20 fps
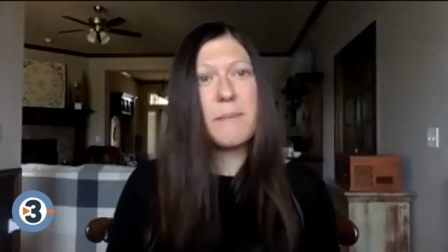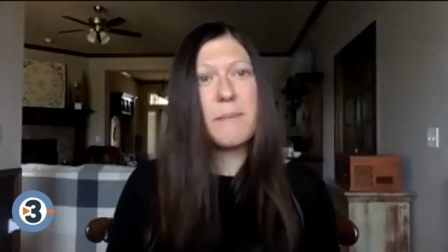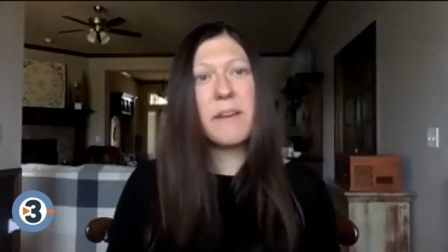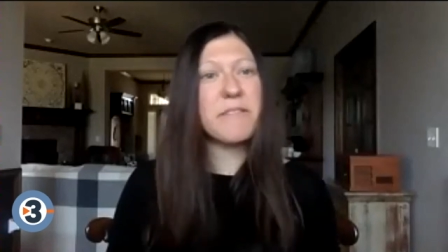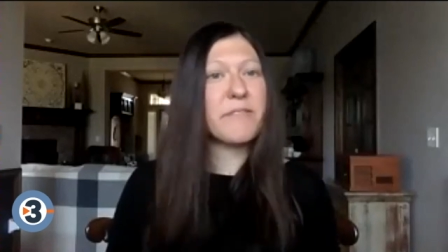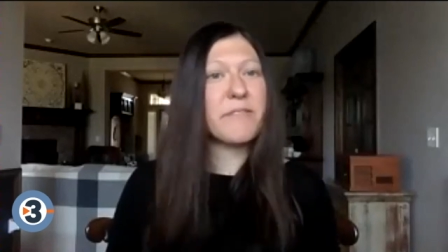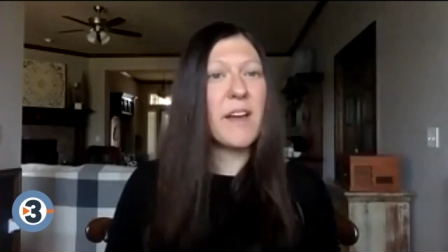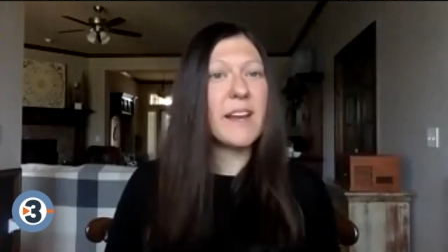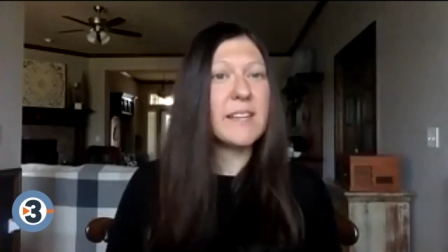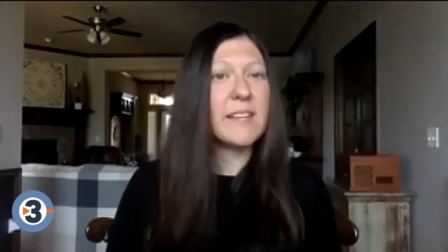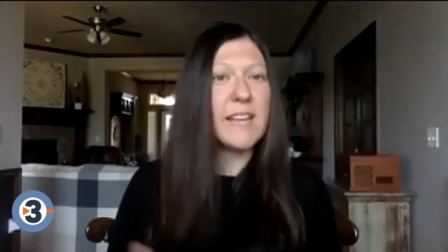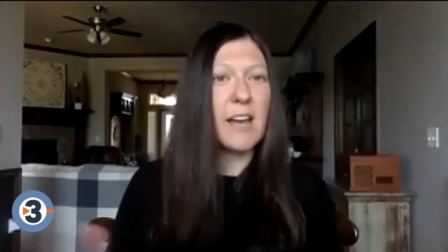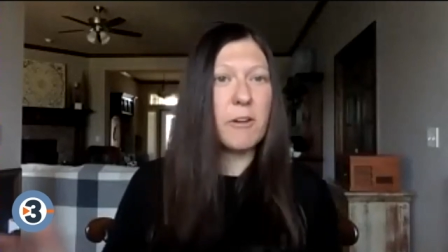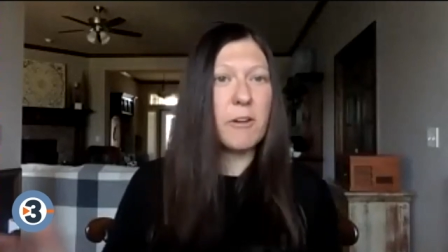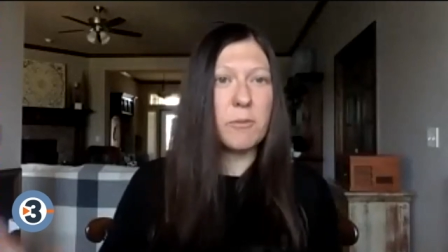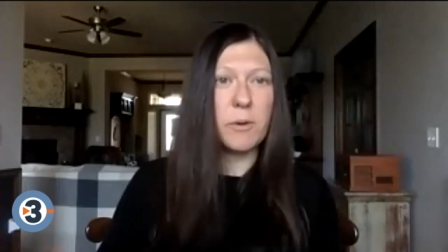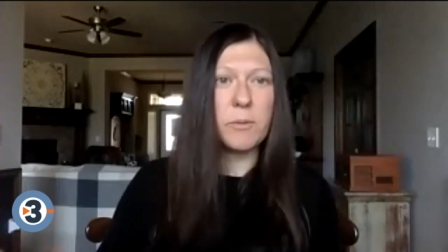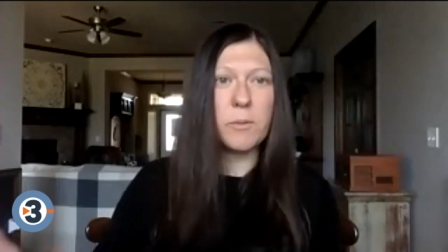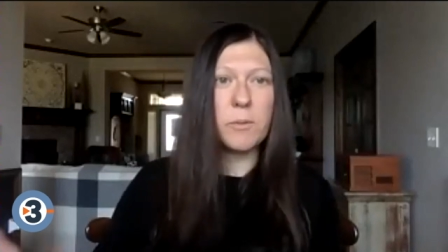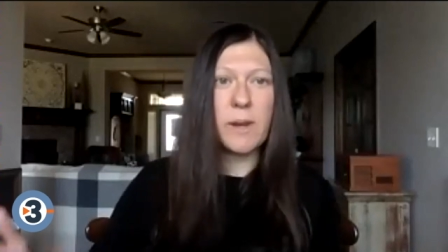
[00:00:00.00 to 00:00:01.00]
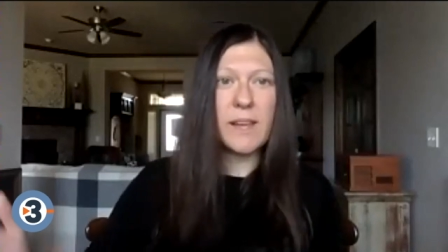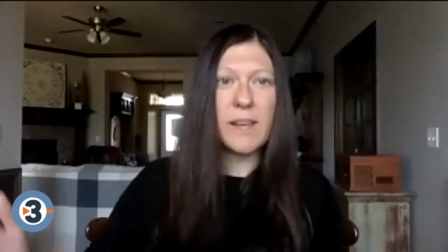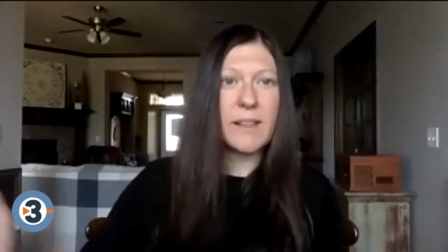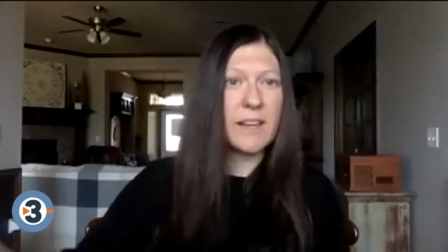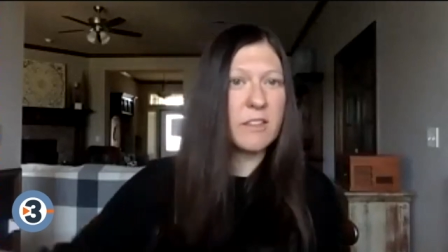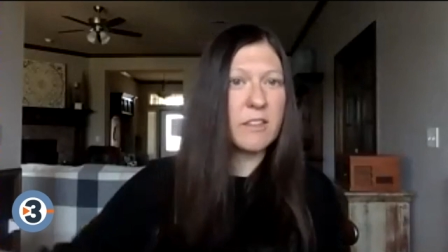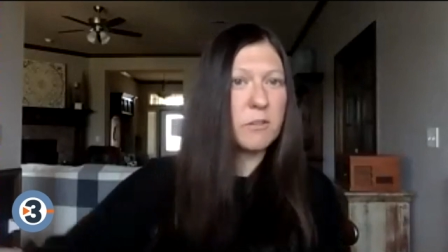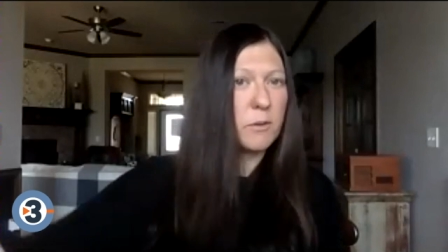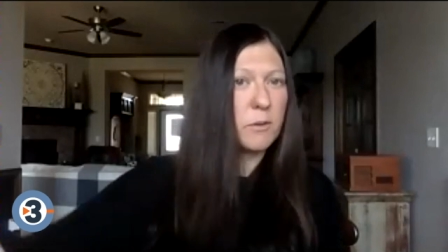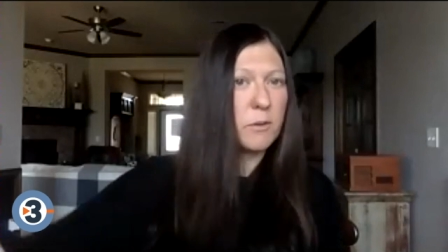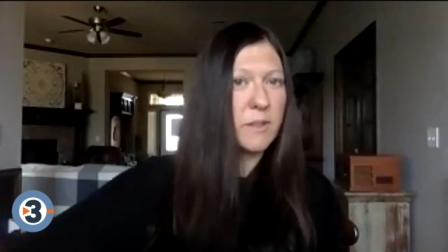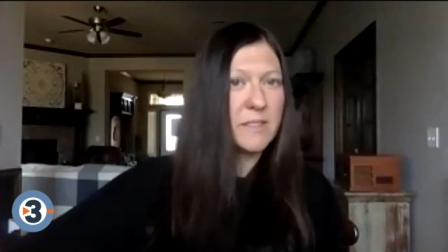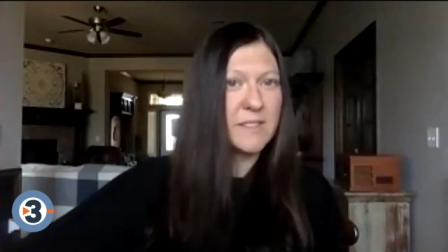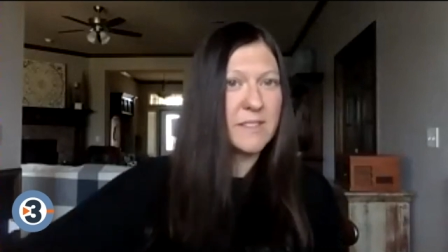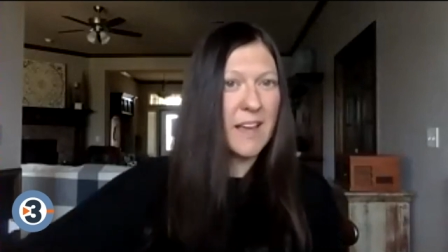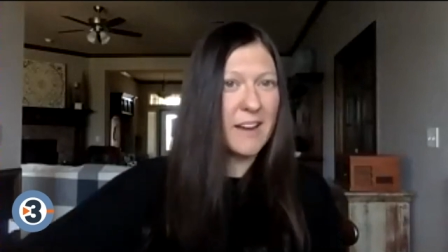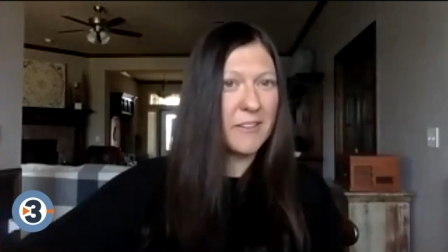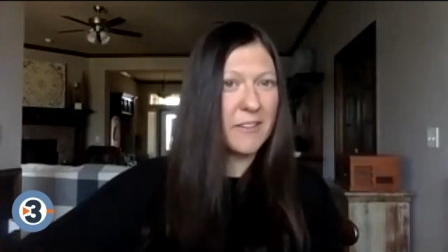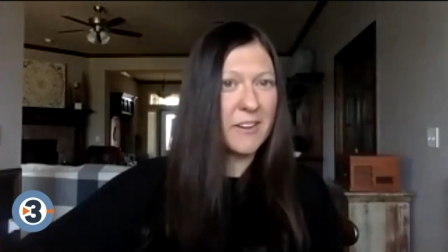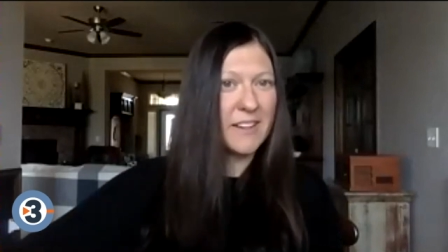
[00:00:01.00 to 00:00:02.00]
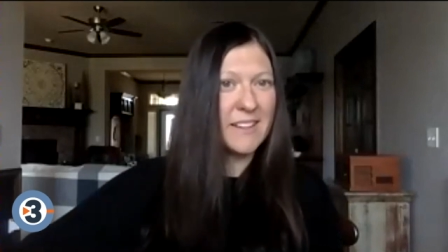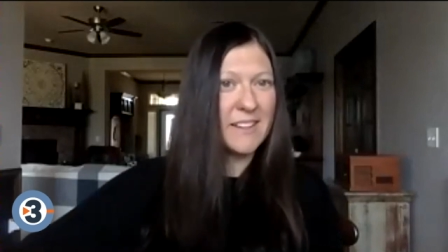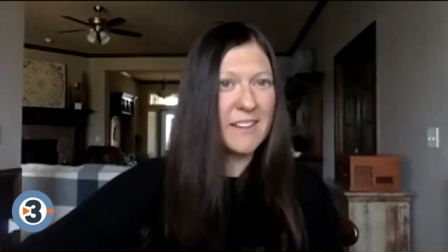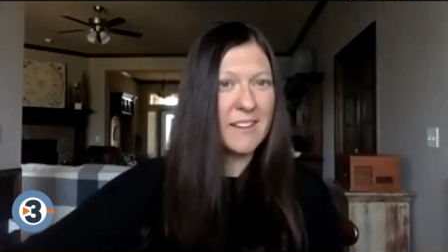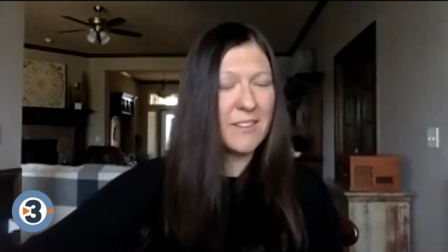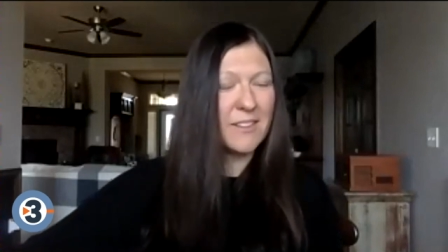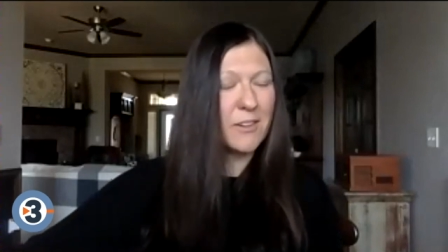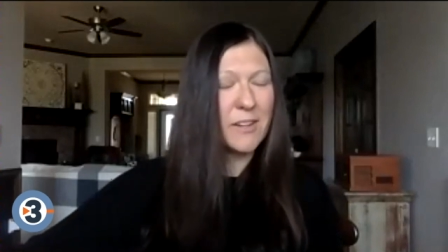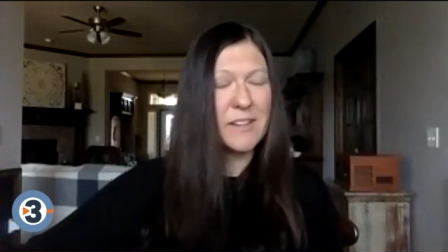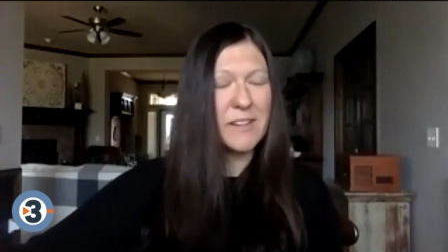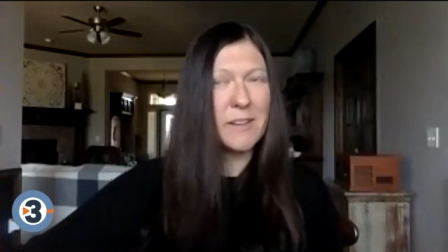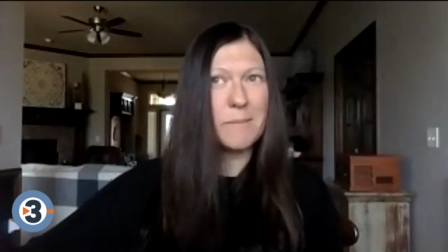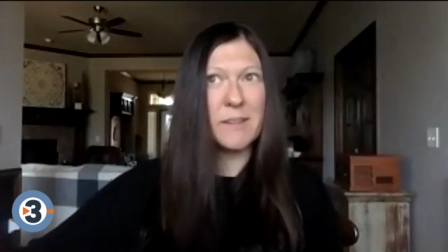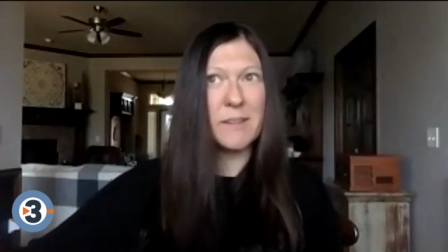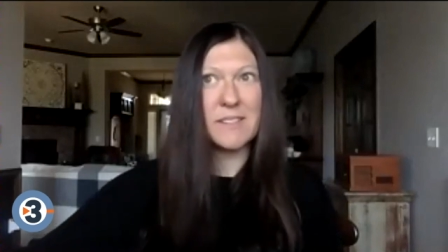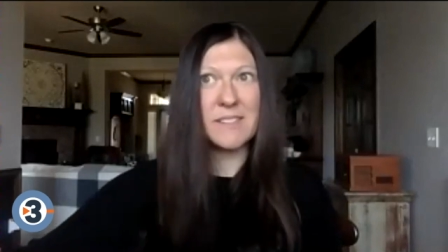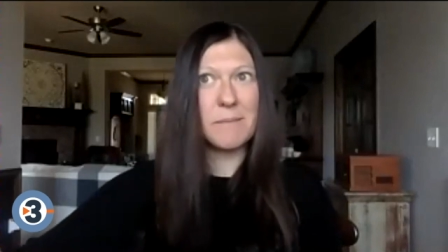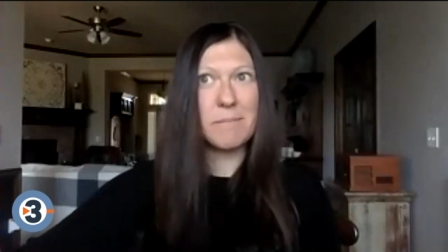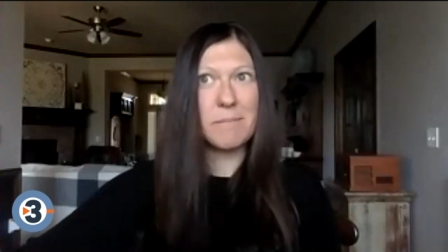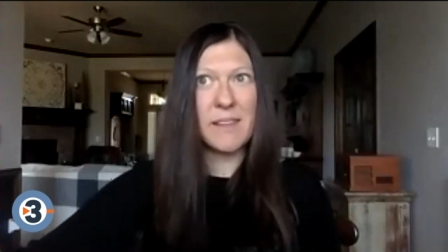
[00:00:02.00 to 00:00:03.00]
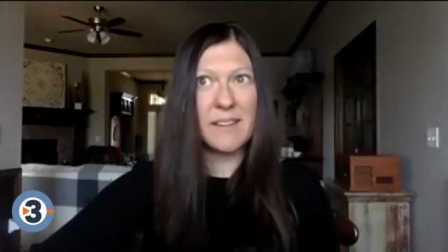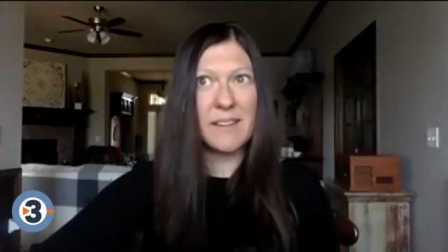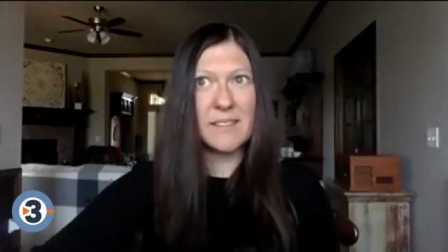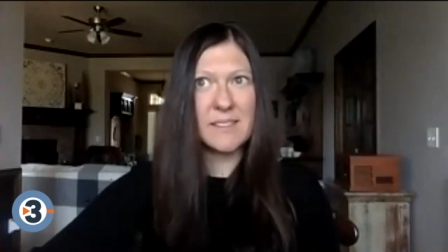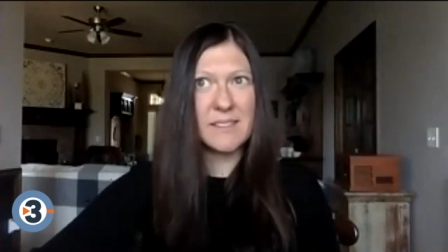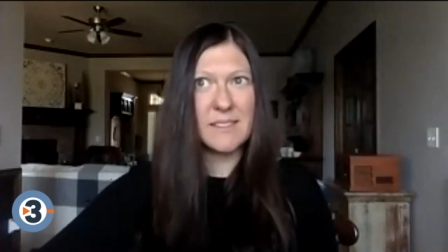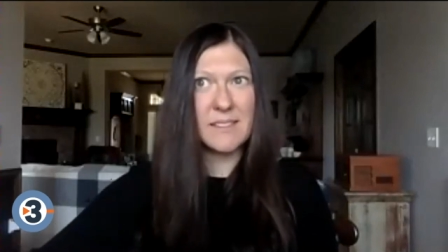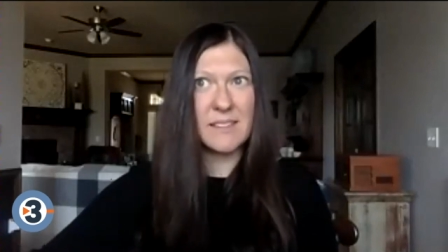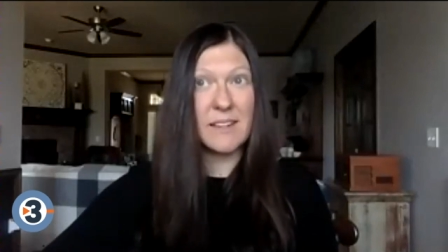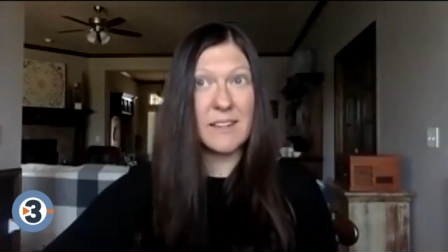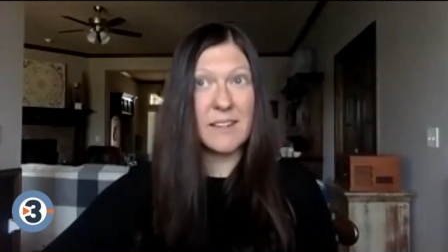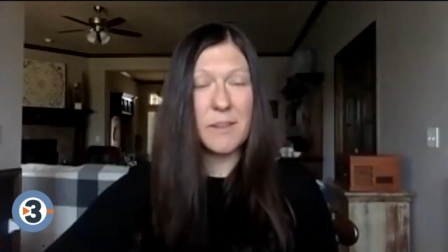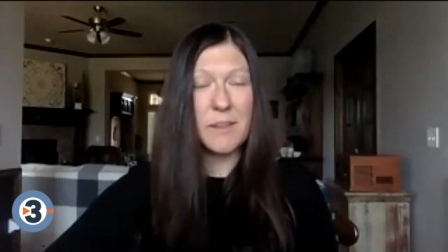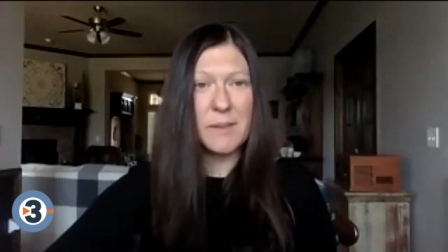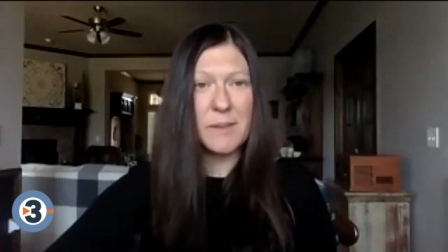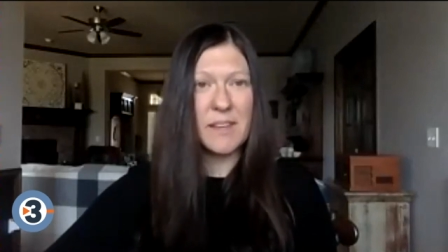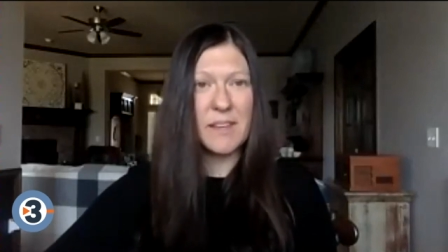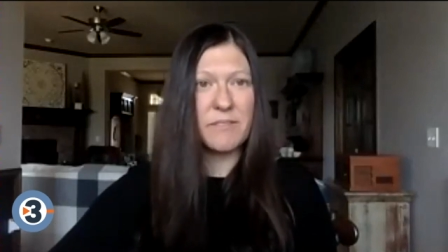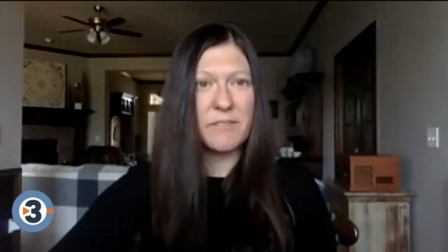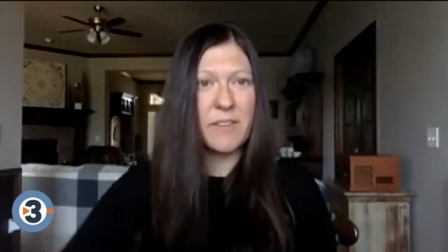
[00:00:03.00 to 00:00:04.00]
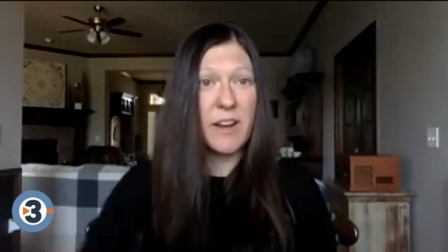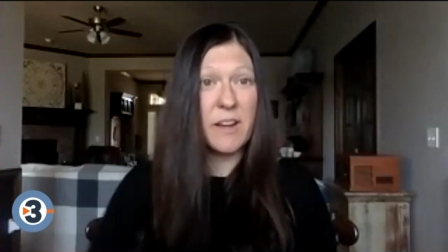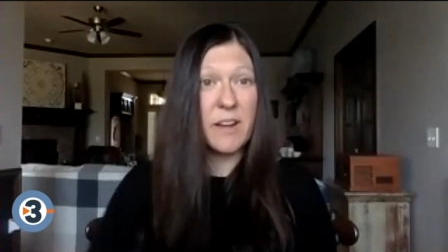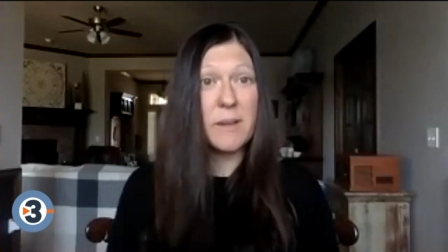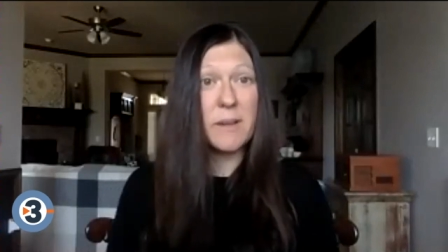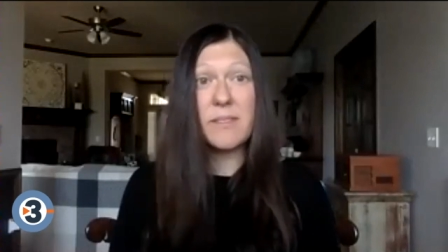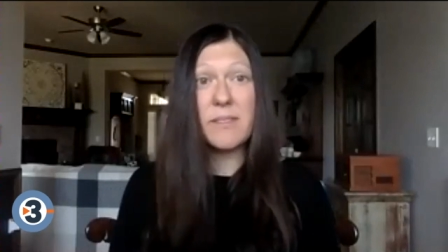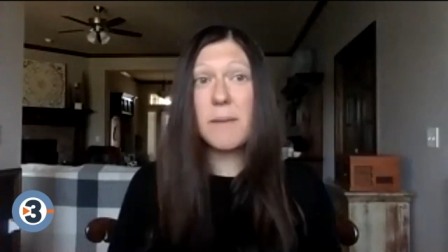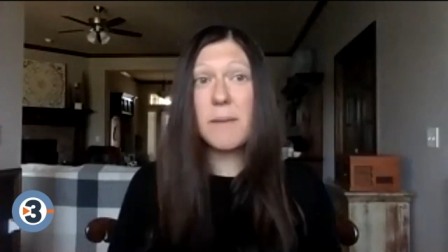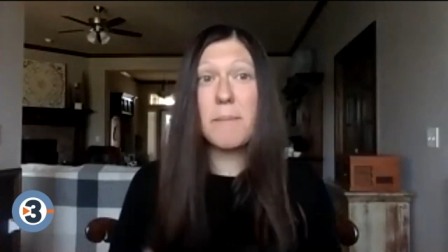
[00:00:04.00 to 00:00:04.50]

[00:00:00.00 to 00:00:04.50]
They might find out one way, like through the siren, alerting them that something's near them in the environment.